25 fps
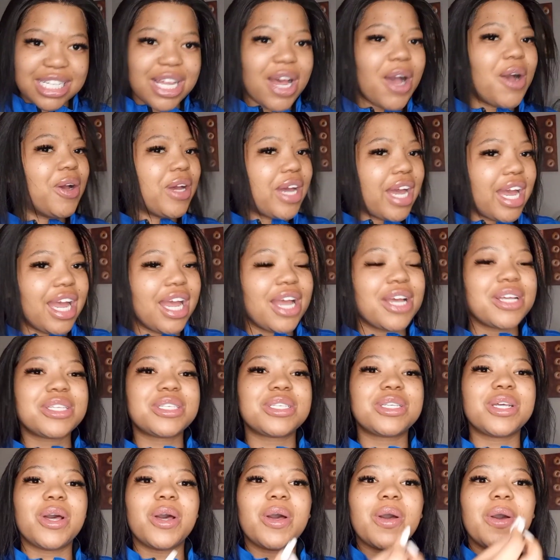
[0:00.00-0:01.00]
Okay,
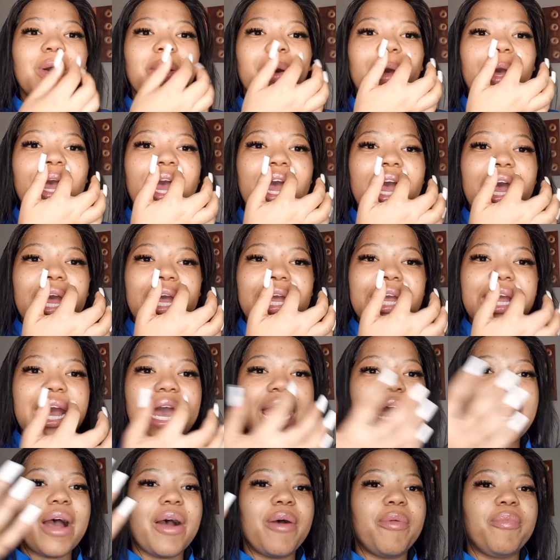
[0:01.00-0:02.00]
so
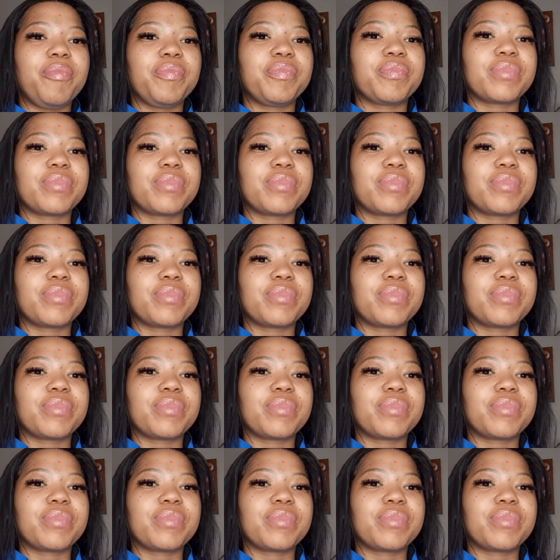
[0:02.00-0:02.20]
yeah,